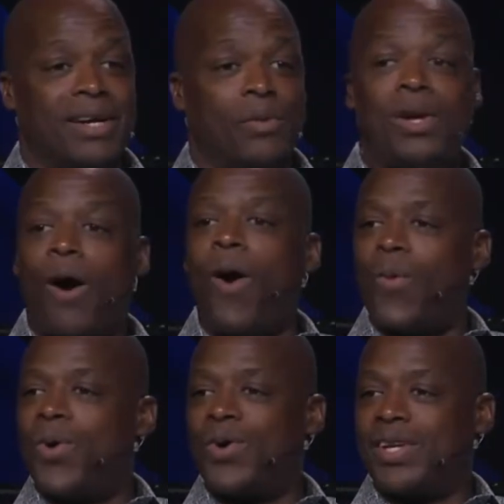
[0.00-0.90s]
We
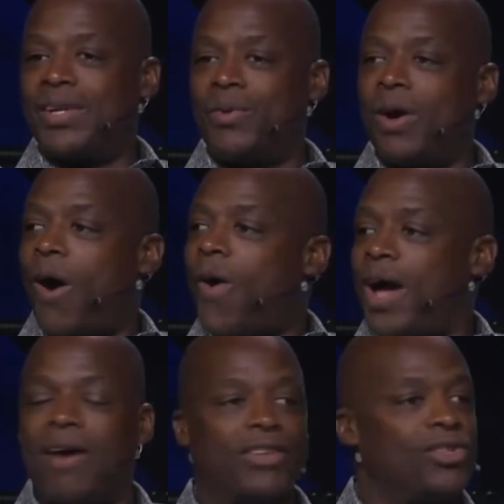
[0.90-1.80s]
all want it. We all
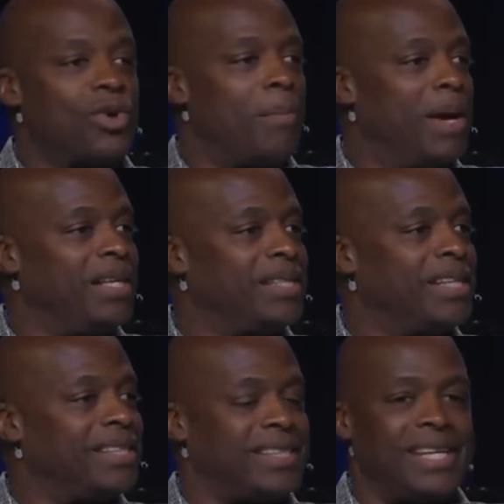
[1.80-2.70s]
have the drum major
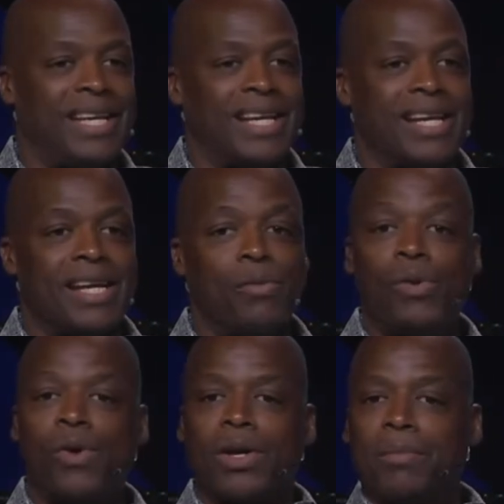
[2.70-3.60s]
instinct.
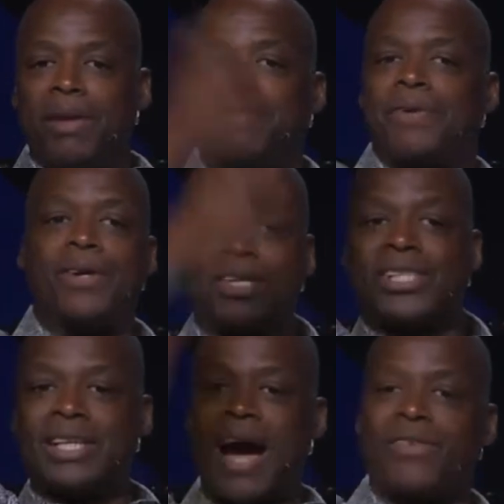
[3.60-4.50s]
We want to be
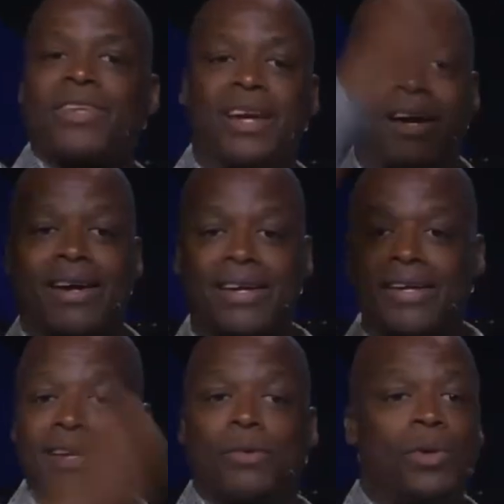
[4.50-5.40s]
first and out there.
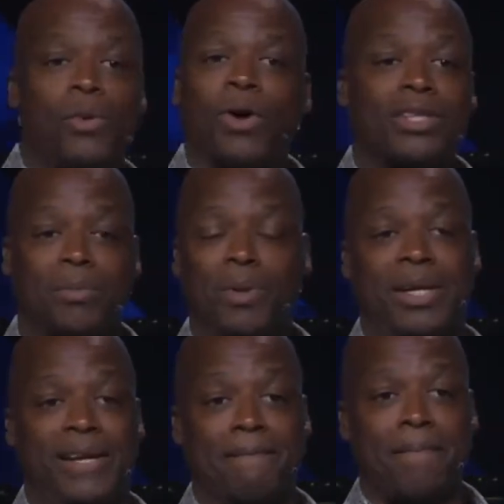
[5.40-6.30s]
We want to
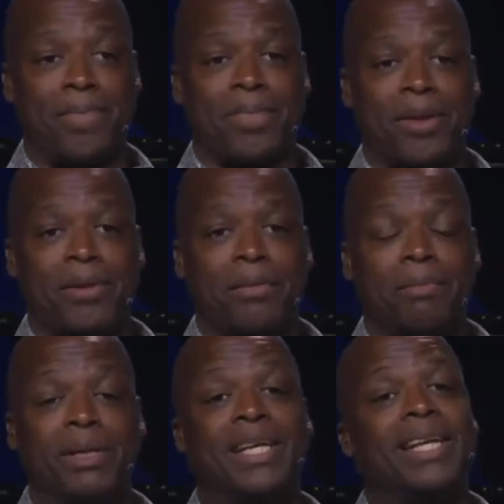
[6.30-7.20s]
be.
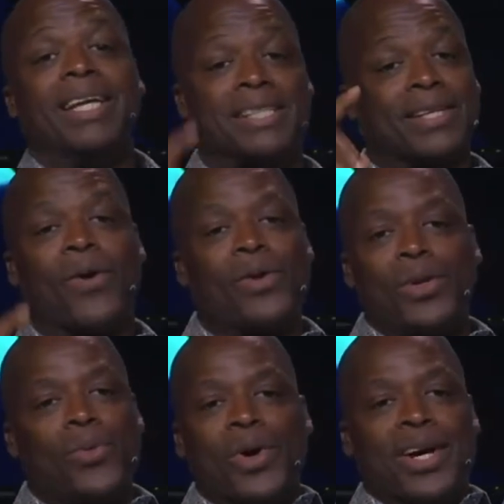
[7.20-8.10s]
But it's
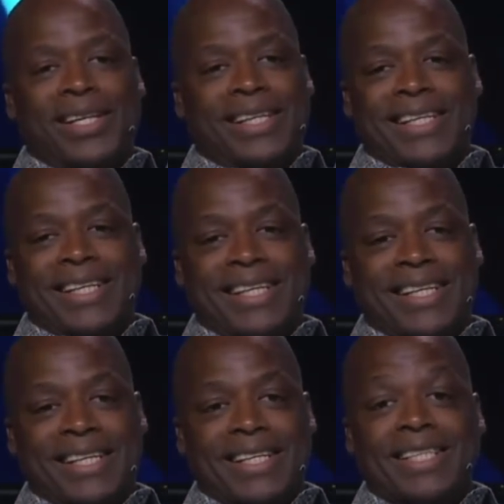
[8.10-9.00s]
only one
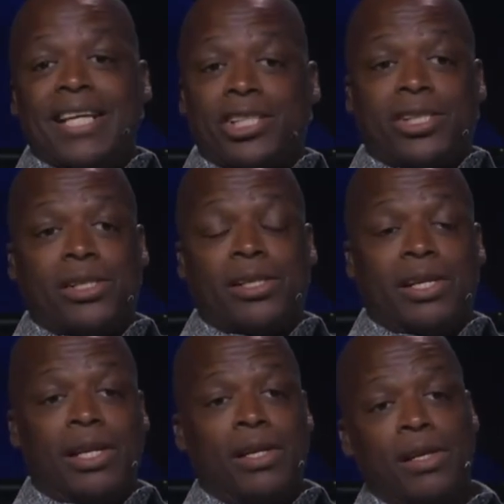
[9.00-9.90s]
that
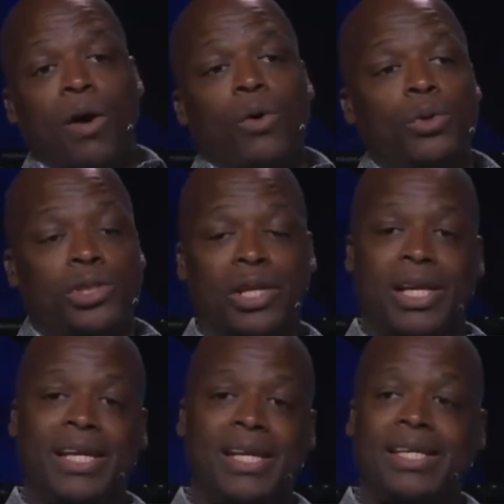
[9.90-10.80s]
should. And you know who should
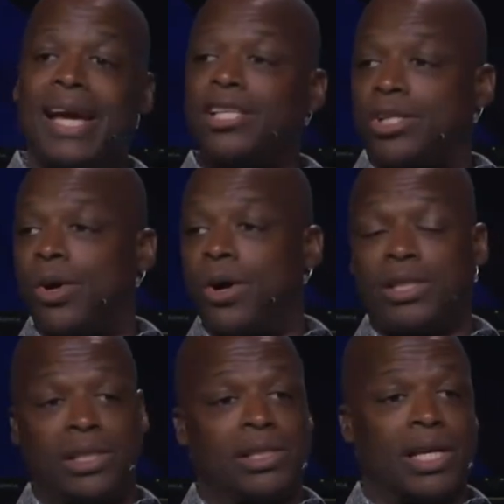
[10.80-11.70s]
lead that
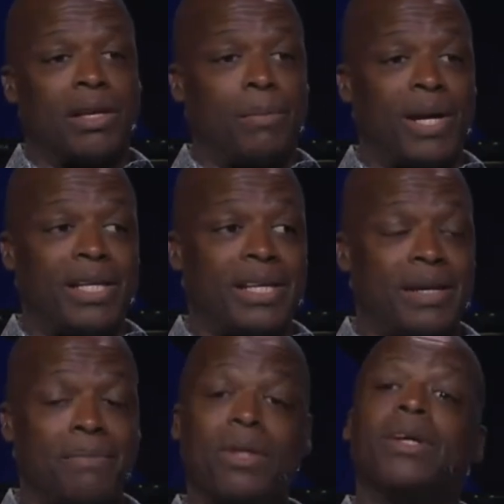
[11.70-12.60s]
charge in celebrating
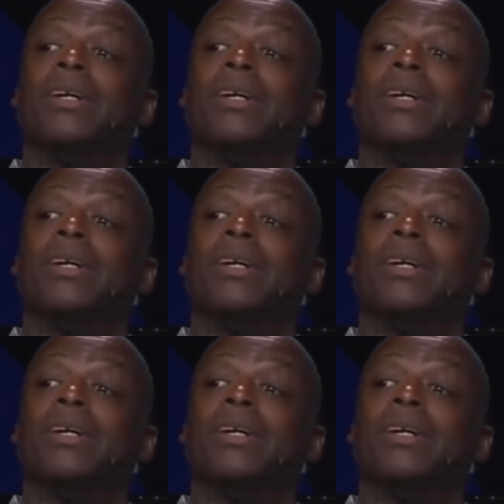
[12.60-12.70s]
him?